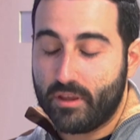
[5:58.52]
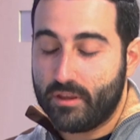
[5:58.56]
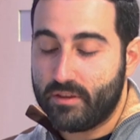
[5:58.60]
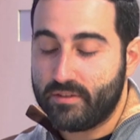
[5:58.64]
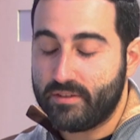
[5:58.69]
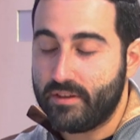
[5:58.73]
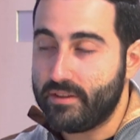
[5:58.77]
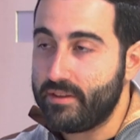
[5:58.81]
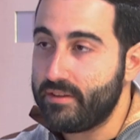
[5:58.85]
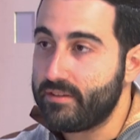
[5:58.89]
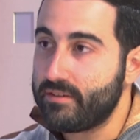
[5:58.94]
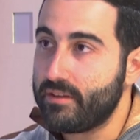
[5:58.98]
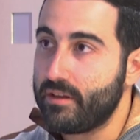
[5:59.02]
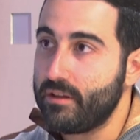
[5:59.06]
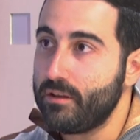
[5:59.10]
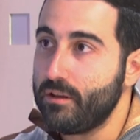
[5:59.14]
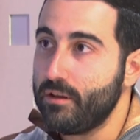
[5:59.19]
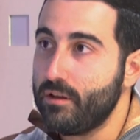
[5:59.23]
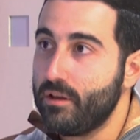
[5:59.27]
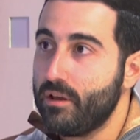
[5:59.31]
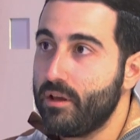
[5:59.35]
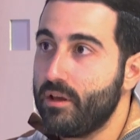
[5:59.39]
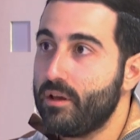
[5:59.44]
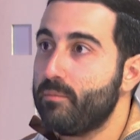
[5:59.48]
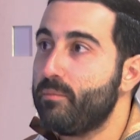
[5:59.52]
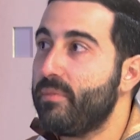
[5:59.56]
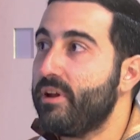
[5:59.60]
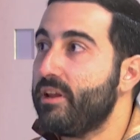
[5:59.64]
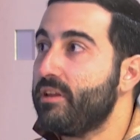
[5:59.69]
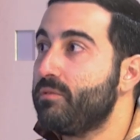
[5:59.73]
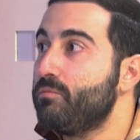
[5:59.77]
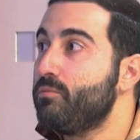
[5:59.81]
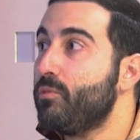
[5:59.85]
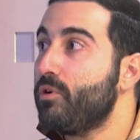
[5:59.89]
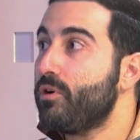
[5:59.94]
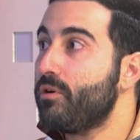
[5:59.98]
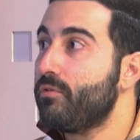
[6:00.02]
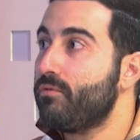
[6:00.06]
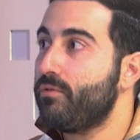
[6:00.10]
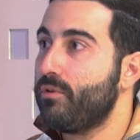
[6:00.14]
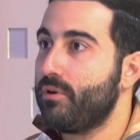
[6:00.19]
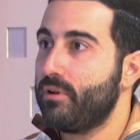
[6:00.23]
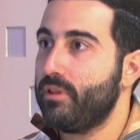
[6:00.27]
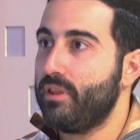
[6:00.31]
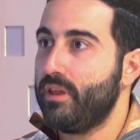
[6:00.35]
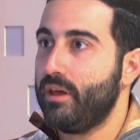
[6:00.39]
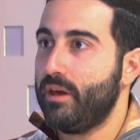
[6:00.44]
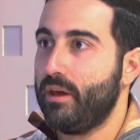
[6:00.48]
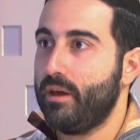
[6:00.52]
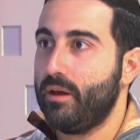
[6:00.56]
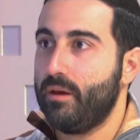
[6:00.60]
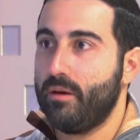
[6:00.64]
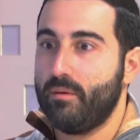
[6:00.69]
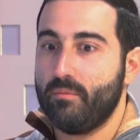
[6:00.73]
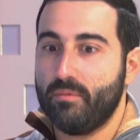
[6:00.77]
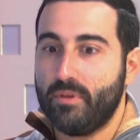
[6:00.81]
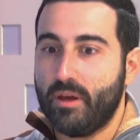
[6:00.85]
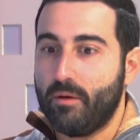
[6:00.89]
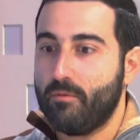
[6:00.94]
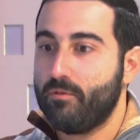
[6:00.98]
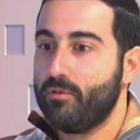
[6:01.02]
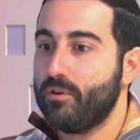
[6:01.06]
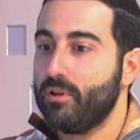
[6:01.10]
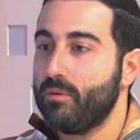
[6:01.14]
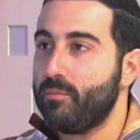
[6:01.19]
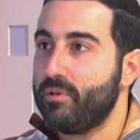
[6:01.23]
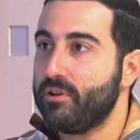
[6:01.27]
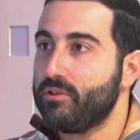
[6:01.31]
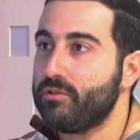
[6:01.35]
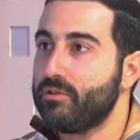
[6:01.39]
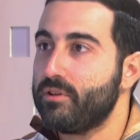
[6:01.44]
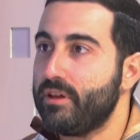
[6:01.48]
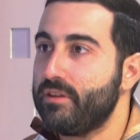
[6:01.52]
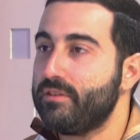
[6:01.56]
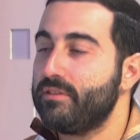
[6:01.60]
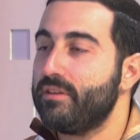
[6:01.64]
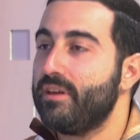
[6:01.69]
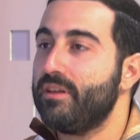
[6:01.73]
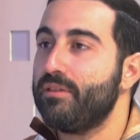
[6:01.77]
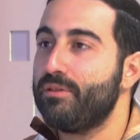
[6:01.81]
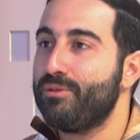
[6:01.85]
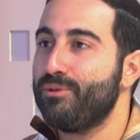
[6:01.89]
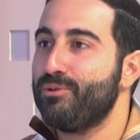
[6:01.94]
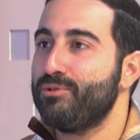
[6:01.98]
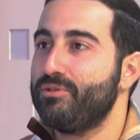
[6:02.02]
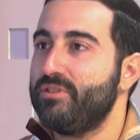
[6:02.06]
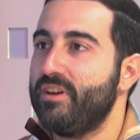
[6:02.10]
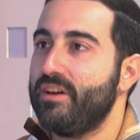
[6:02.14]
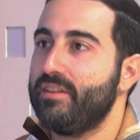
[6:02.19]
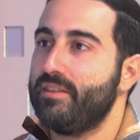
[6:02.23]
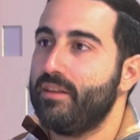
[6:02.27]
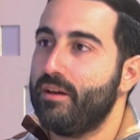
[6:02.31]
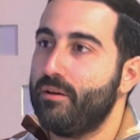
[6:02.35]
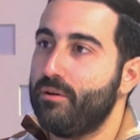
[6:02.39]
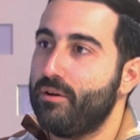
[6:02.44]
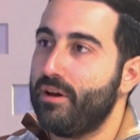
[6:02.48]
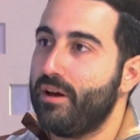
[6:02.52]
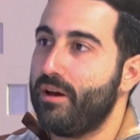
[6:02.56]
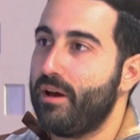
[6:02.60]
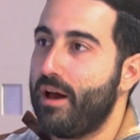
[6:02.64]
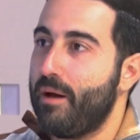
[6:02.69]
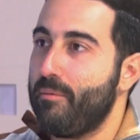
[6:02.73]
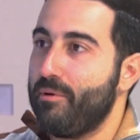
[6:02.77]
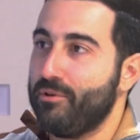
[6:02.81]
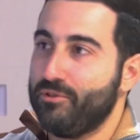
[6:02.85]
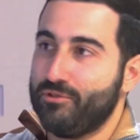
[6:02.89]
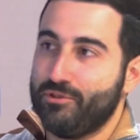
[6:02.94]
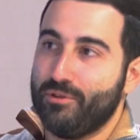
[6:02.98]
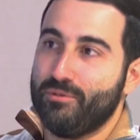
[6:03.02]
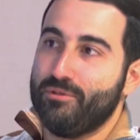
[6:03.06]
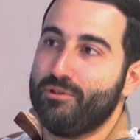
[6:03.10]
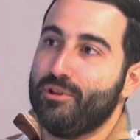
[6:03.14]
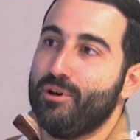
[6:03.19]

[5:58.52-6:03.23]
citizen, but it's more for the person that is enthusiastic about some